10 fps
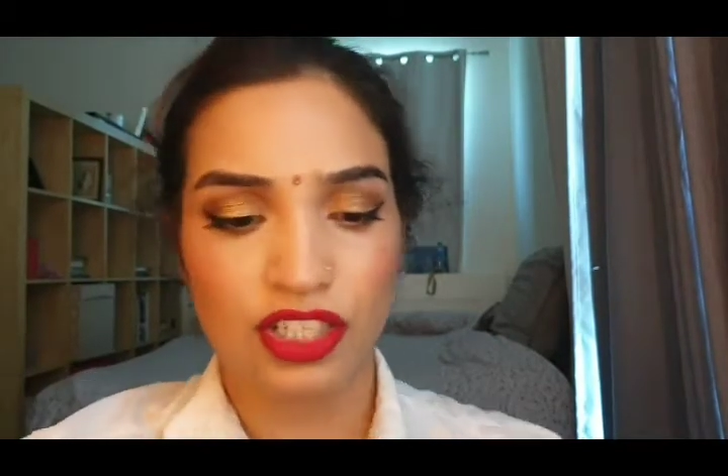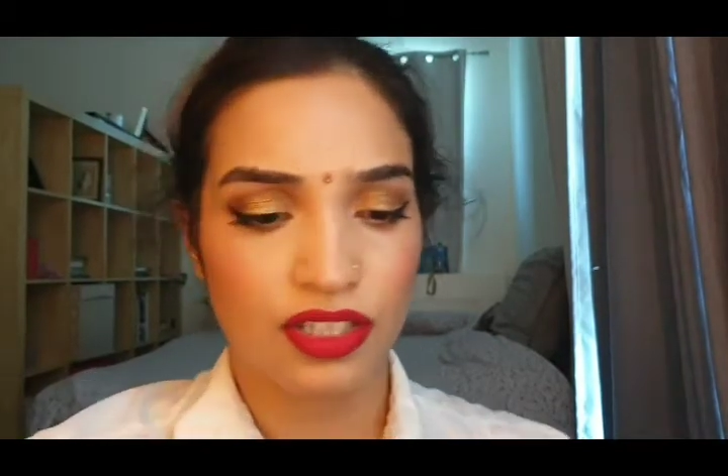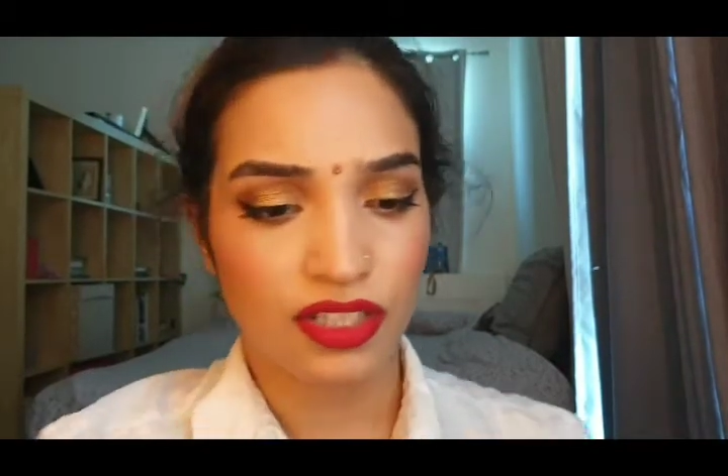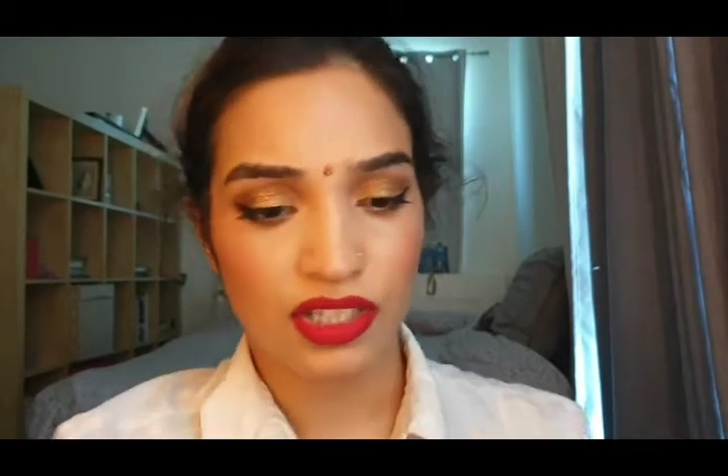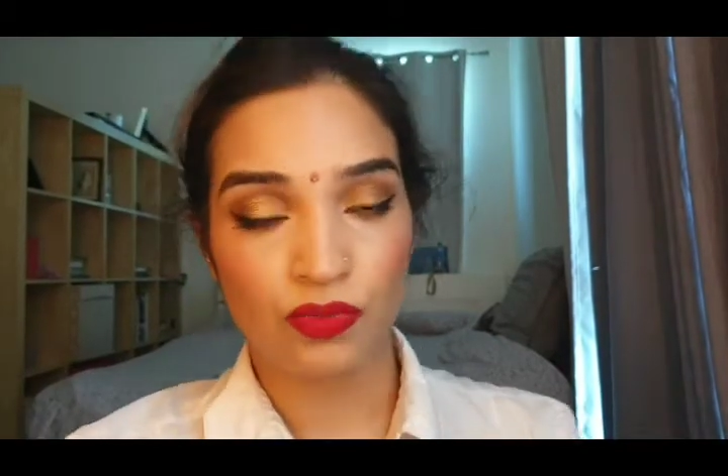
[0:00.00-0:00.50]

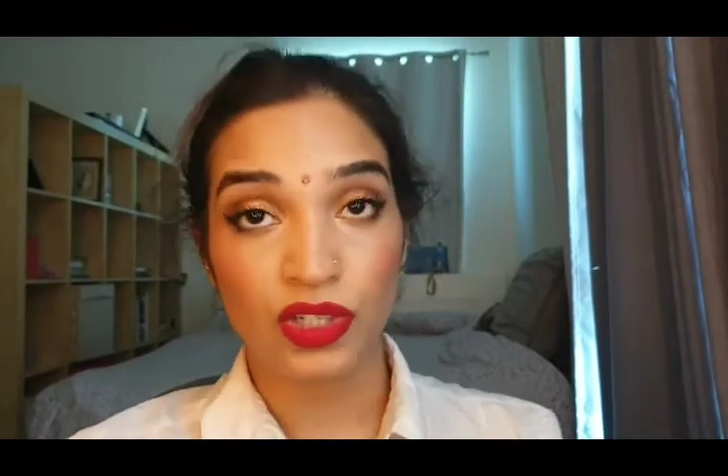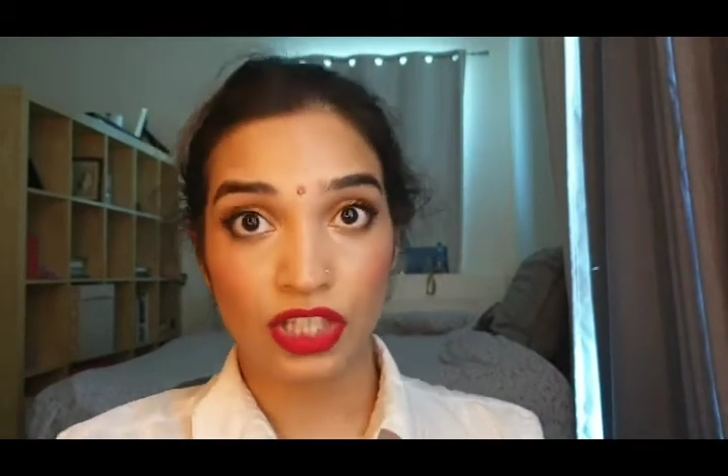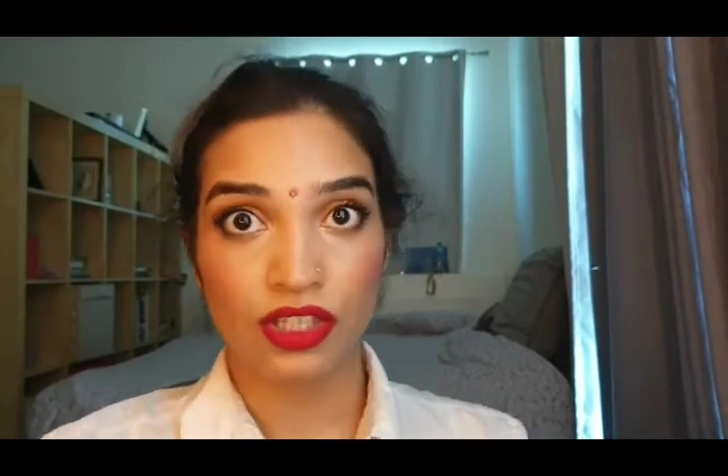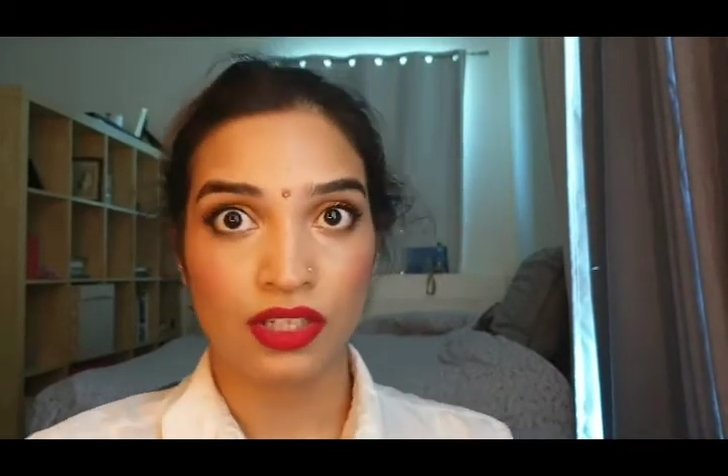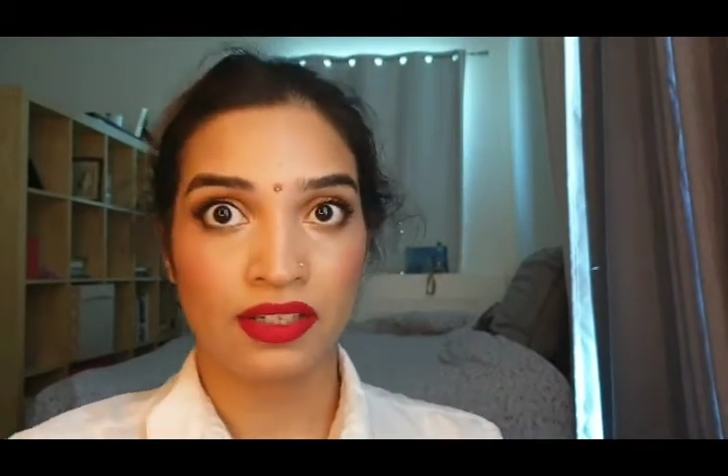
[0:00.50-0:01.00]
Actually, this
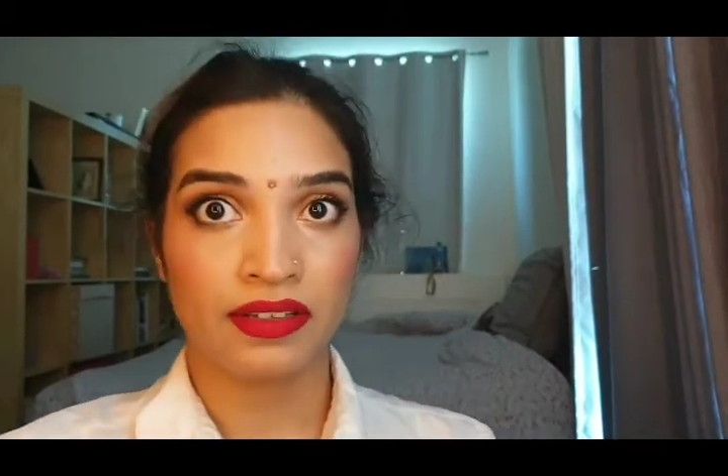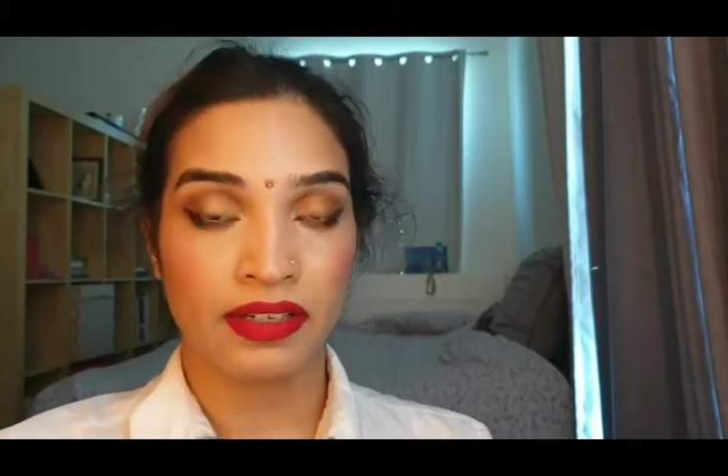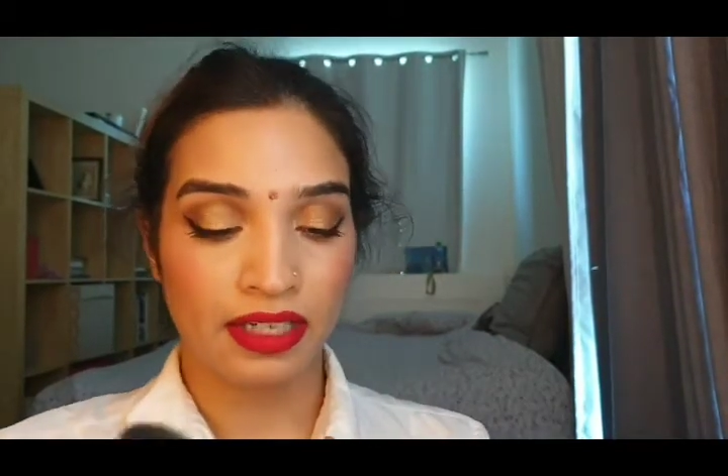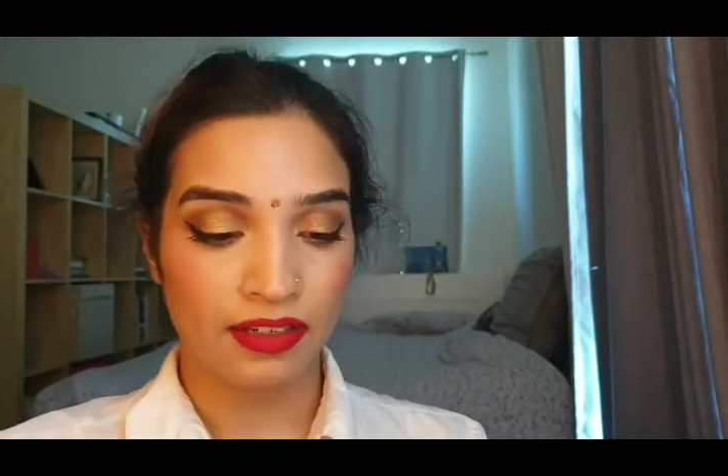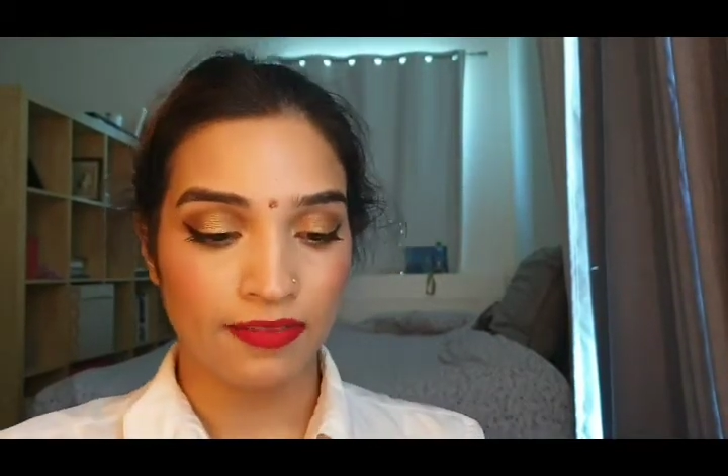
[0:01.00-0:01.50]
is with
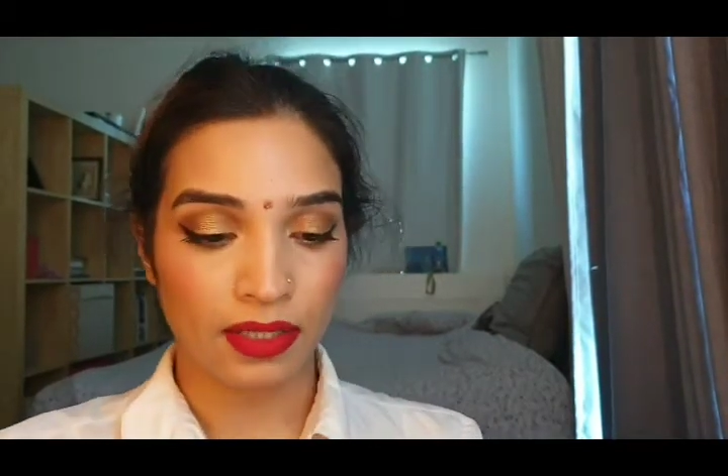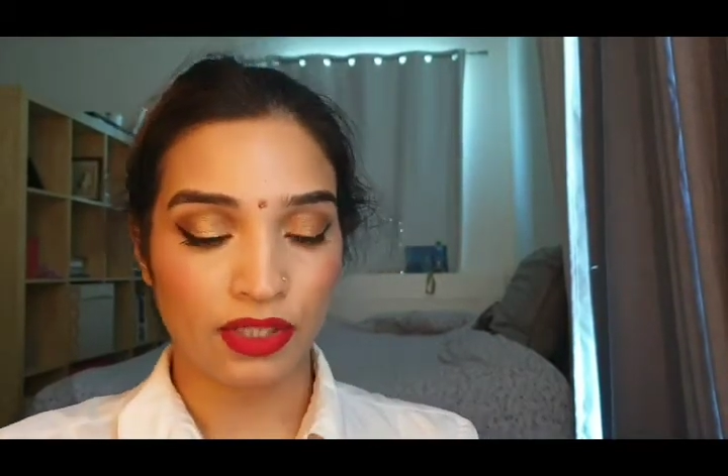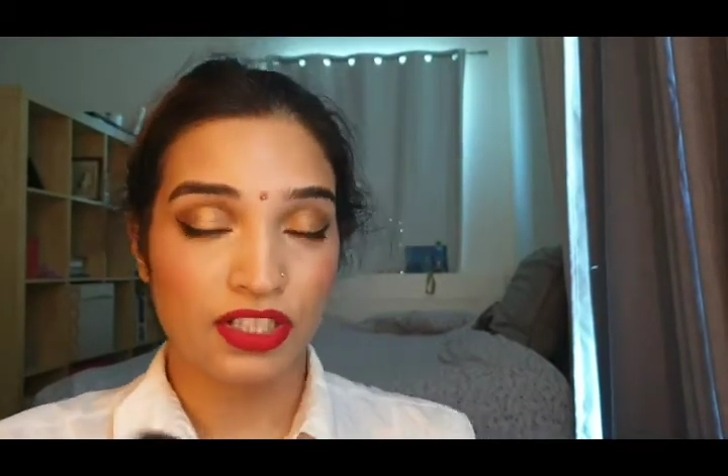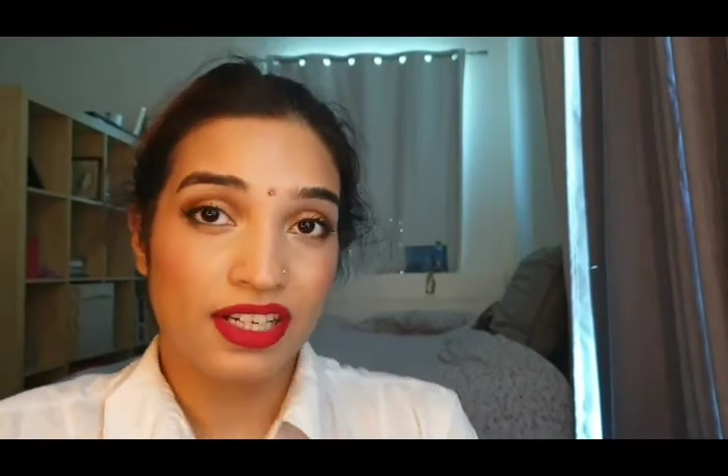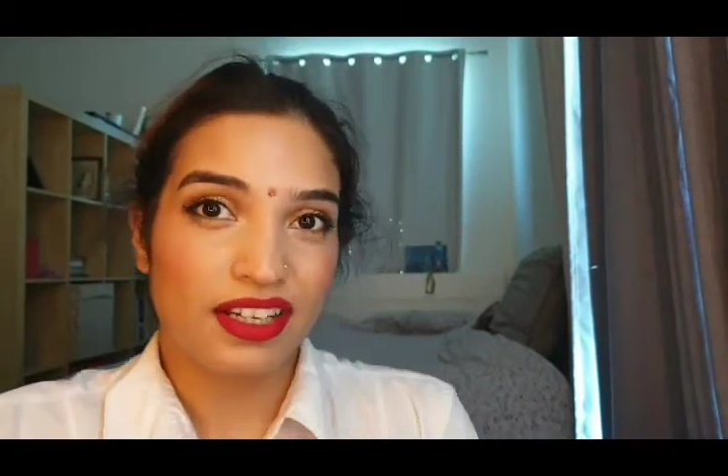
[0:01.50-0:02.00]

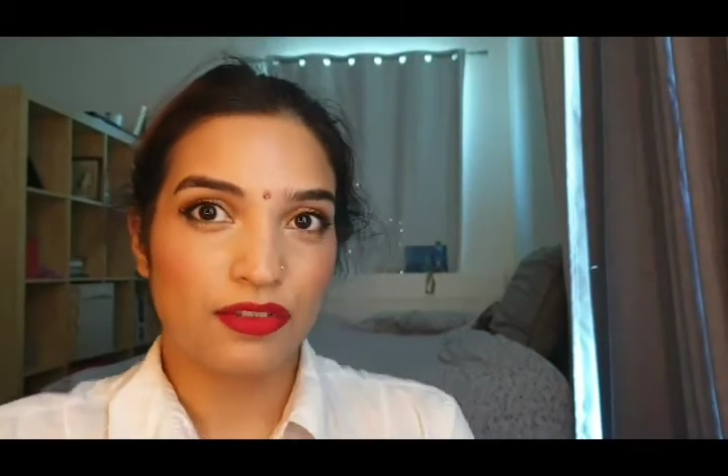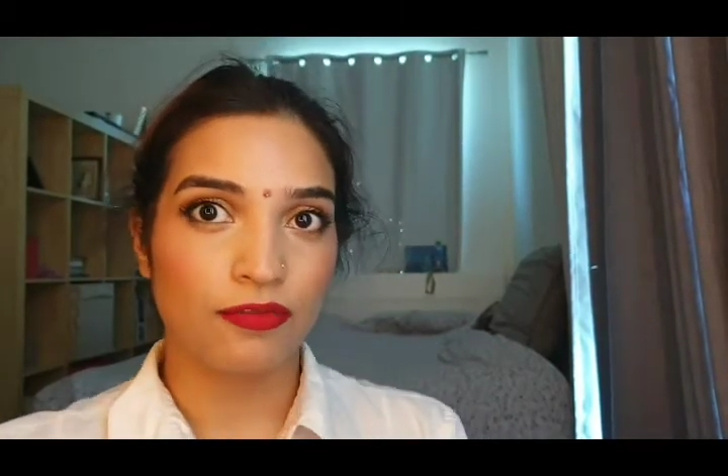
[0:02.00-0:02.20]
it's